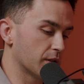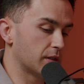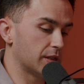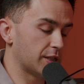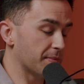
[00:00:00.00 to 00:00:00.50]
because
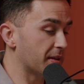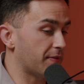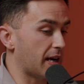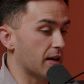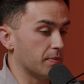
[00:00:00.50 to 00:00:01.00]
the gym
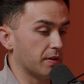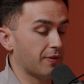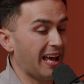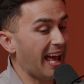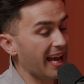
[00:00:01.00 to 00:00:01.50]
environment
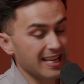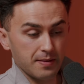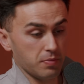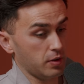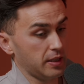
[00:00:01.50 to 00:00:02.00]
for
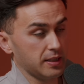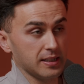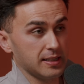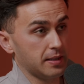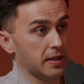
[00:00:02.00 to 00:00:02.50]
anybody is
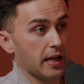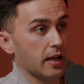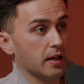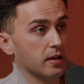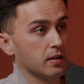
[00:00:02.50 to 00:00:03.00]

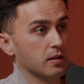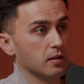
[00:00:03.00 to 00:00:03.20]
intimidating.